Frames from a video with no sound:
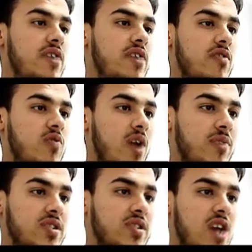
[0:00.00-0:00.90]
Many
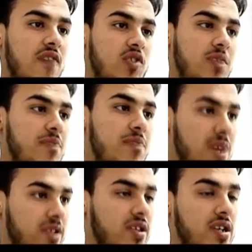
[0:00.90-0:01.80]
requirements have to
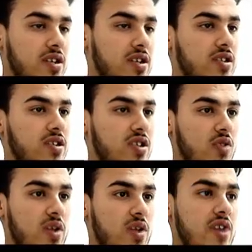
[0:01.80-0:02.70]
be met.
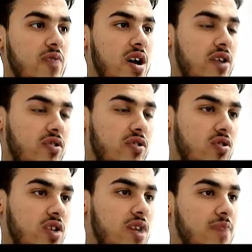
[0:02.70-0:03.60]
So here we
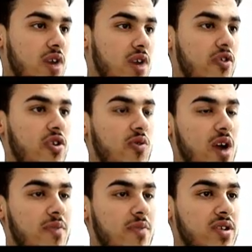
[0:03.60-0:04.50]
are talking about
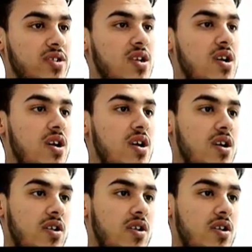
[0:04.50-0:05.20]
the requirements